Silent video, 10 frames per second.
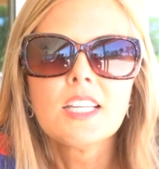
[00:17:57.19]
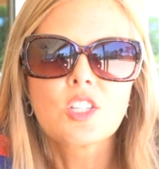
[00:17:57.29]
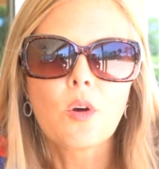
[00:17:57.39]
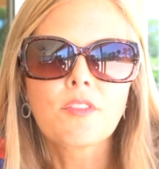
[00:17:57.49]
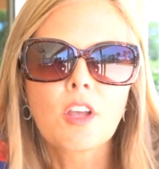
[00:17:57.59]

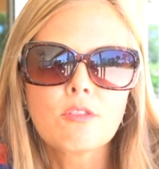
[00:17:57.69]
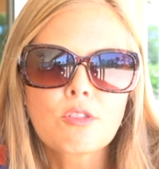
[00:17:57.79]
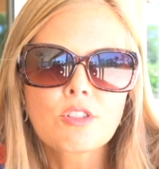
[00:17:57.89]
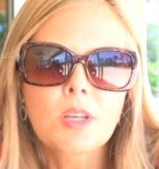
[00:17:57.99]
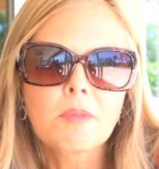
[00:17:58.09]
So if those
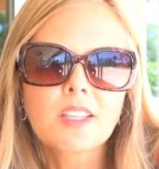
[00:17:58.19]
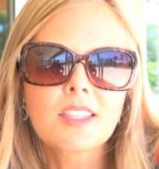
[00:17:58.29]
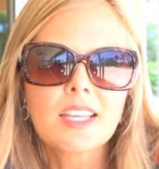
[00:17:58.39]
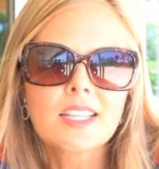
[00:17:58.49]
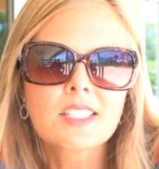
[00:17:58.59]
are some of the
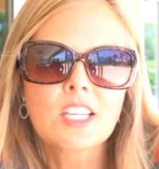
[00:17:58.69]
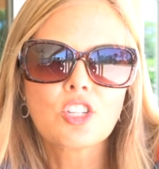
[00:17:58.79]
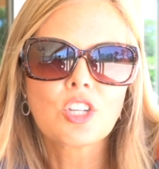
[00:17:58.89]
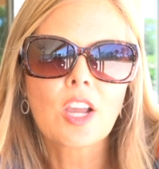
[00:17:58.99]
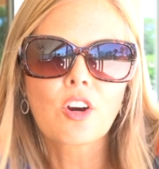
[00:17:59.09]
things that
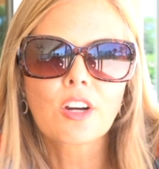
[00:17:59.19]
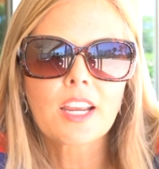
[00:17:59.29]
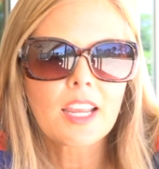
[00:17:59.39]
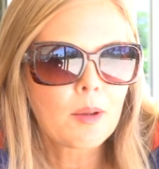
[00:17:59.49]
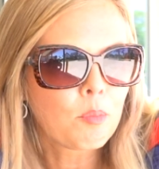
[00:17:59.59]
are
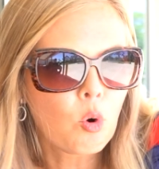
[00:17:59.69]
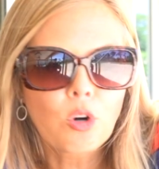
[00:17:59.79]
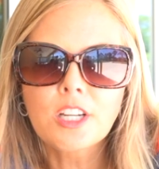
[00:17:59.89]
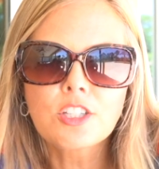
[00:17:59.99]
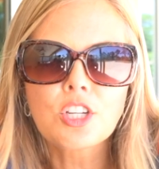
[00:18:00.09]

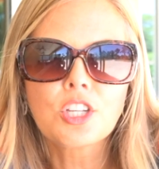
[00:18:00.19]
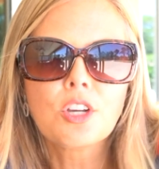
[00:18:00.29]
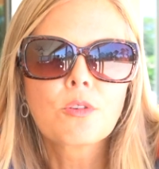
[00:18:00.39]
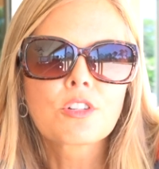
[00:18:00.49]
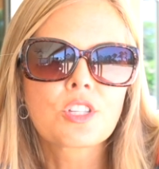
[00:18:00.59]
important to
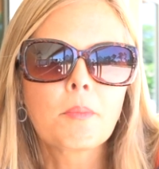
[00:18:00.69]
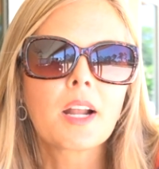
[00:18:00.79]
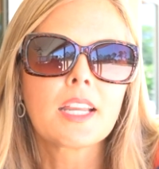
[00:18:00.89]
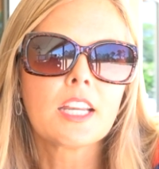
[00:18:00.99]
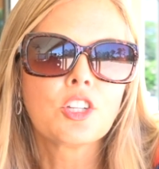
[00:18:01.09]
you or
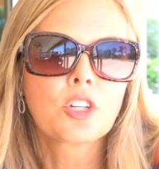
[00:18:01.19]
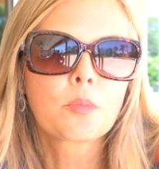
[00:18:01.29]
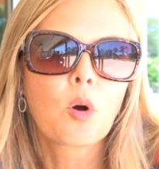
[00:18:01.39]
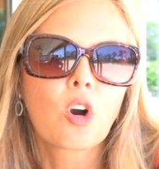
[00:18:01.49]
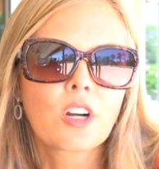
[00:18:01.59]
somebody in your
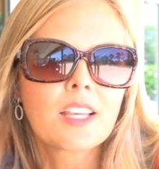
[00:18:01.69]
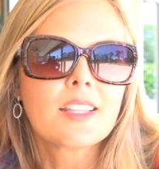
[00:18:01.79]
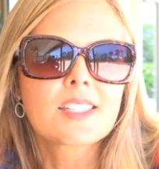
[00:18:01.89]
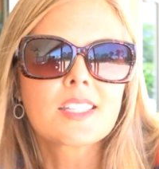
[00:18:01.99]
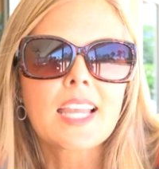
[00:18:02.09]
party,
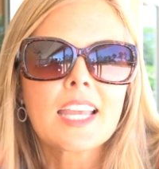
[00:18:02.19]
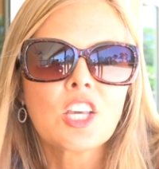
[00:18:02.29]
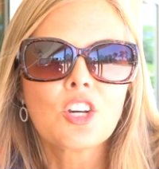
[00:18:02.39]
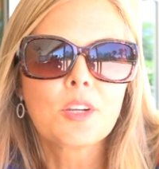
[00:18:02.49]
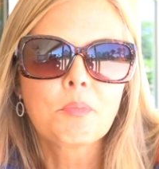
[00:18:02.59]
this is a
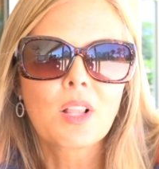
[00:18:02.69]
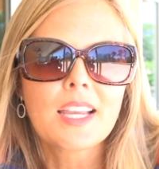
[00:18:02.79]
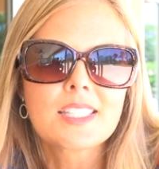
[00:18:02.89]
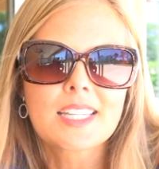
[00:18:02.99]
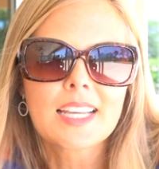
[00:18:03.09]
good
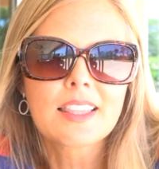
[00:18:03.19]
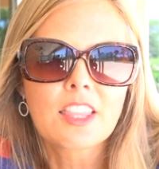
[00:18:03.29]
place to get